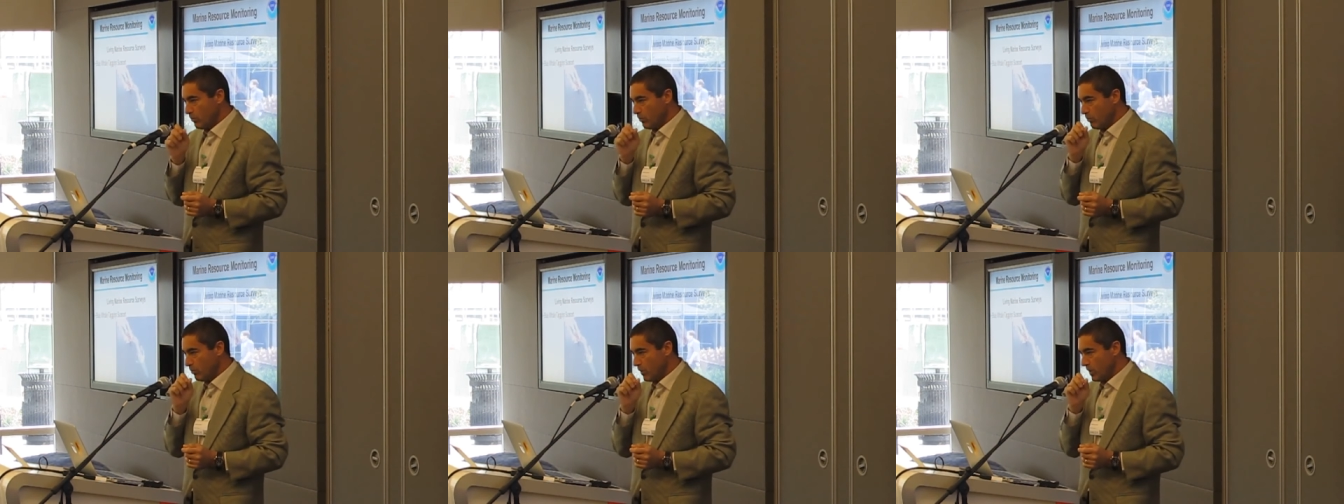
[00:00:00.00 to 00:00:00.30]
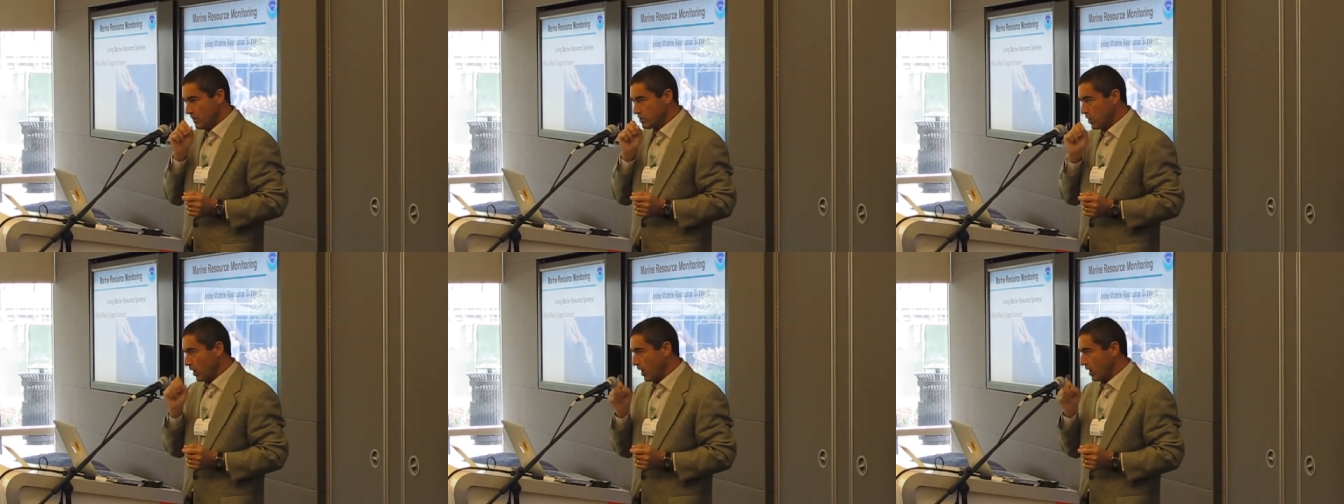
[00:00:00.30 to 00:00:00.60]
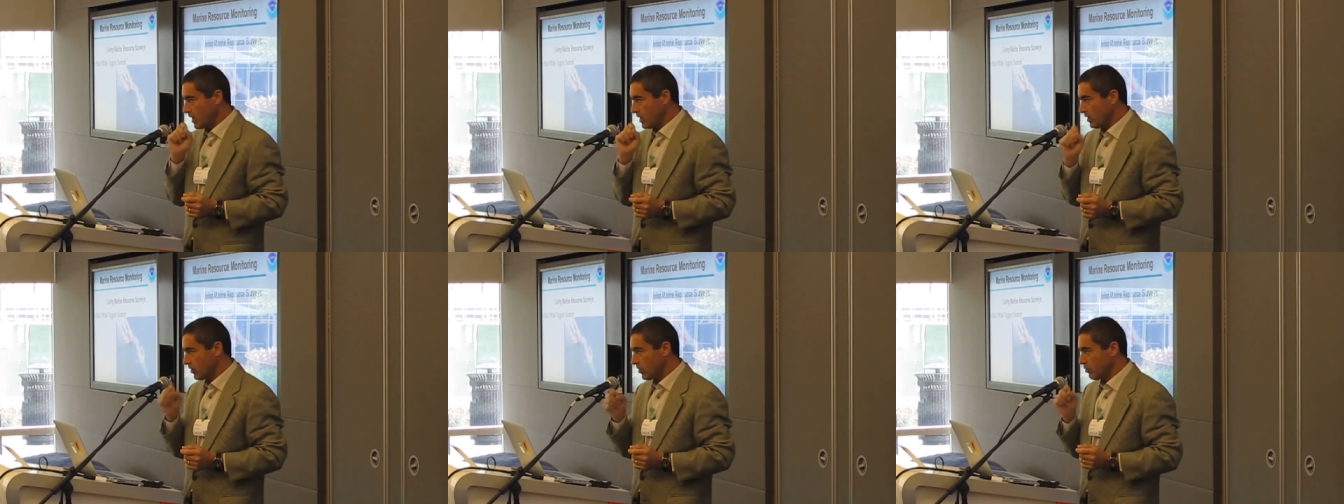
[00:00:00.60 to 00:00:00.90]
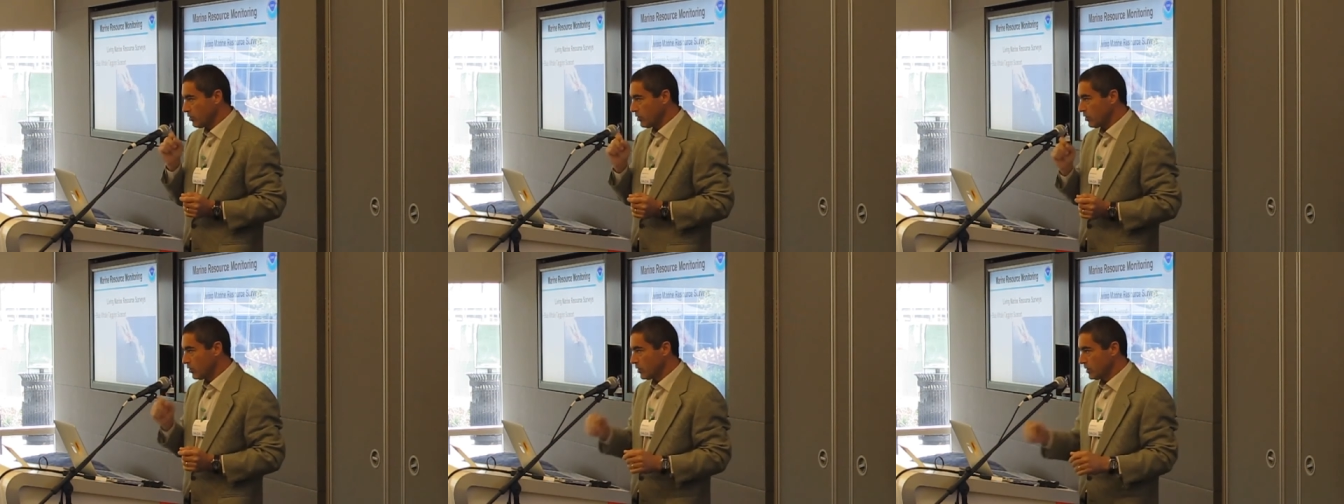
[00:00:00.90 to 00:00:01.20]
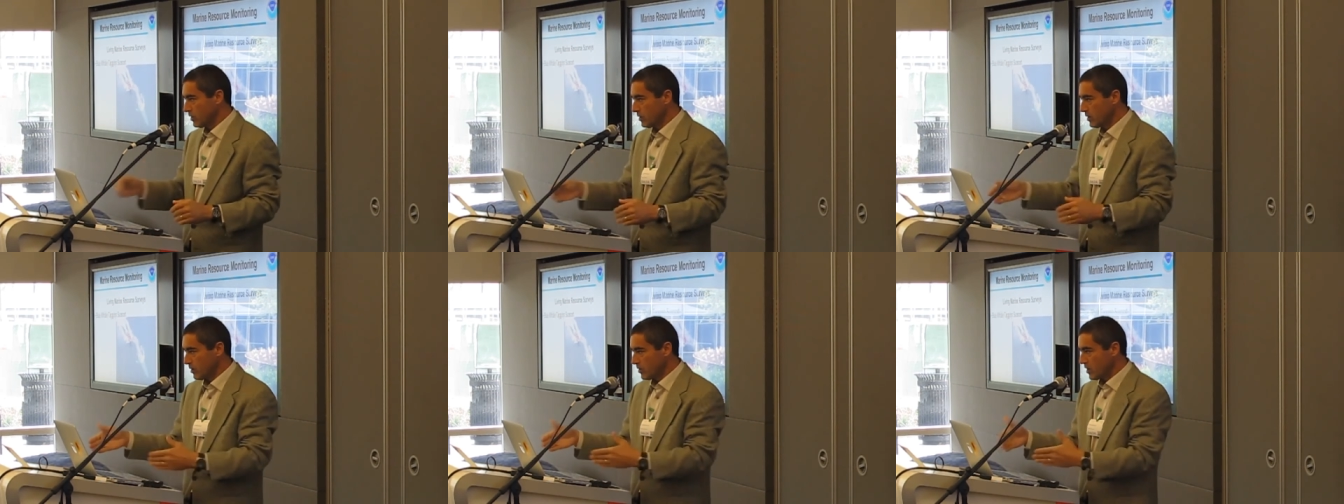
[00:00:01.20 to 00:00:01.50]
be talking through,
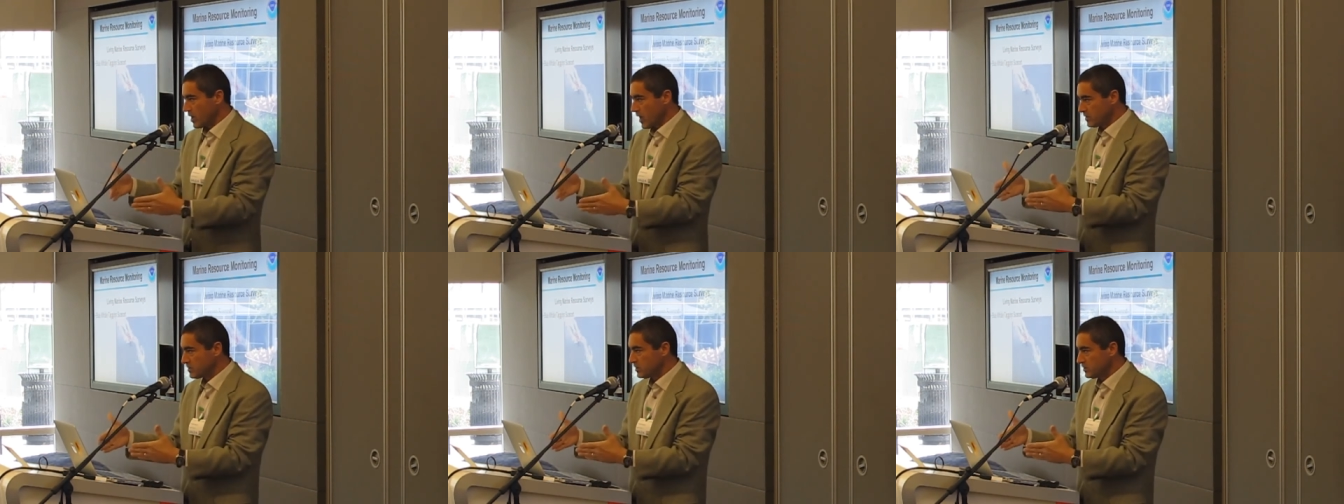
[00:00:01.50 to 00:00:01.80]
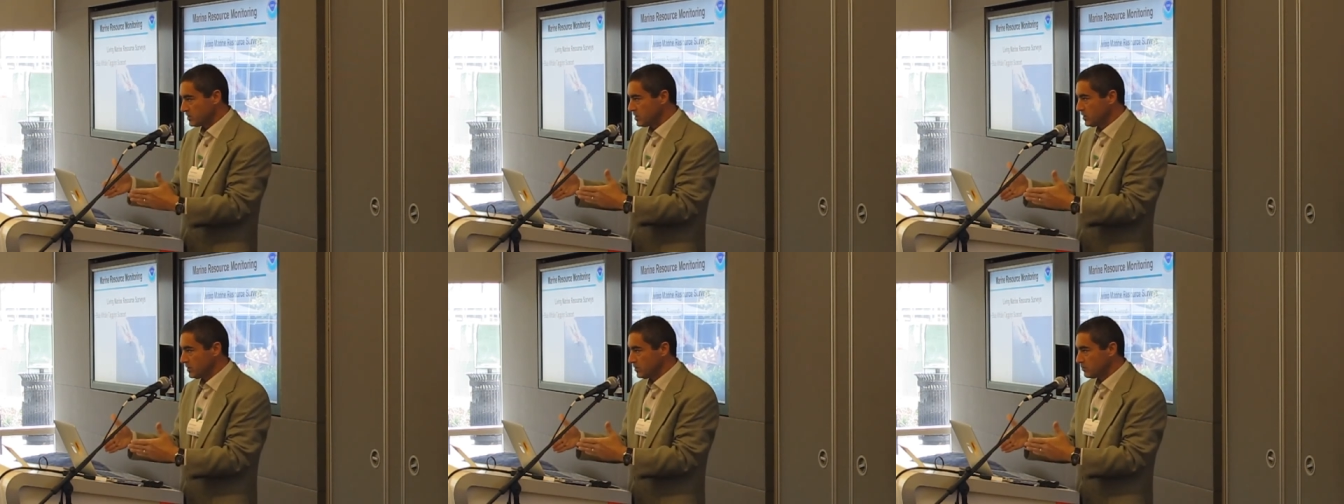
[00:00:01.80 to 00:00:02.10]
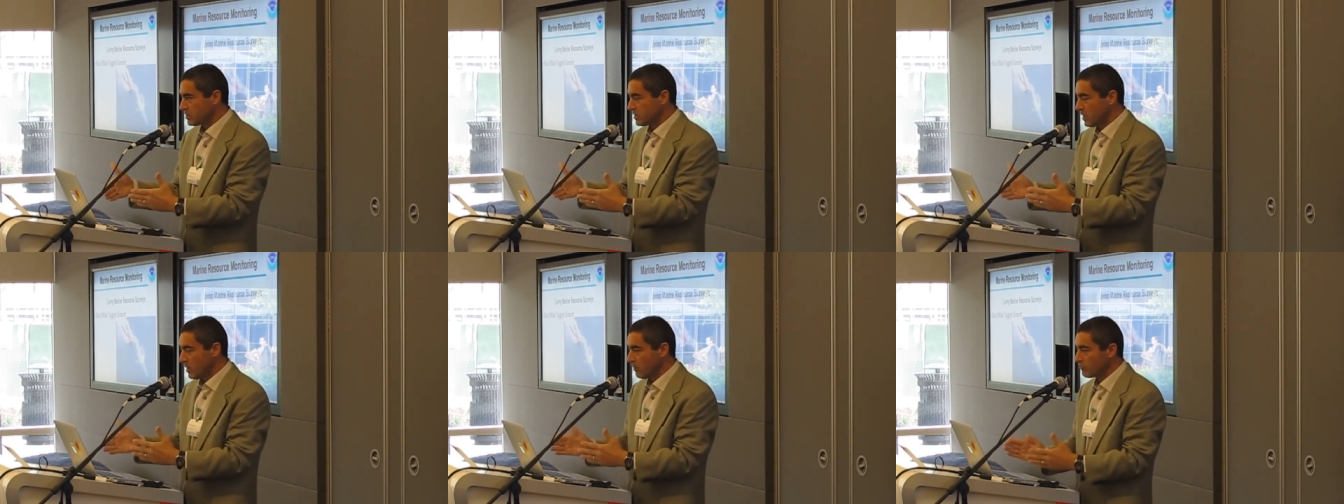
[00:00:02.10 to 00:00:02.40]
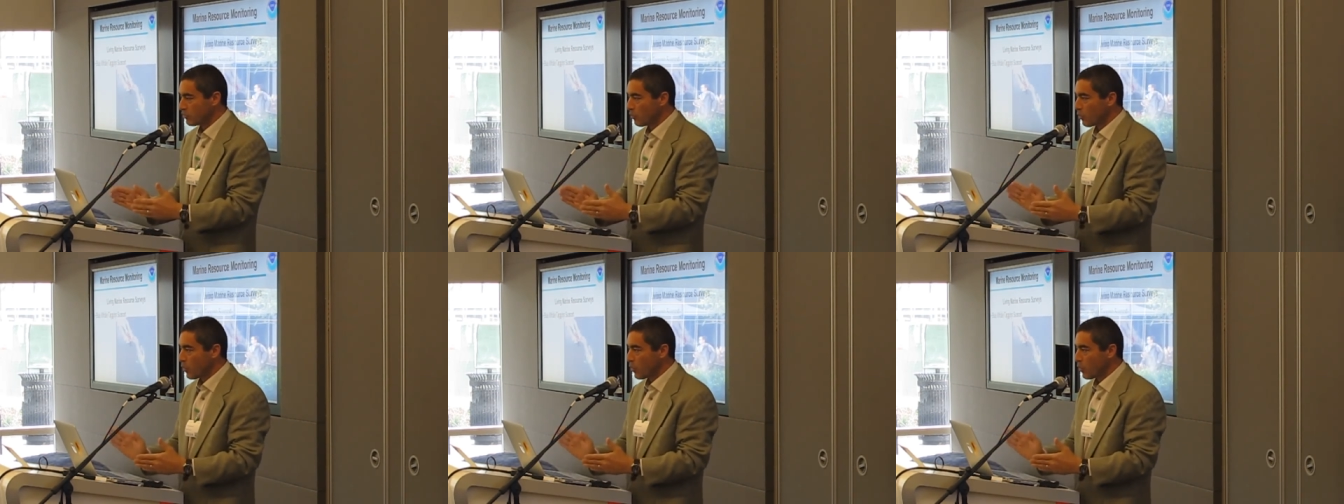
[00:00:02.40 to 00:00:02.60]
and the guys could see themselves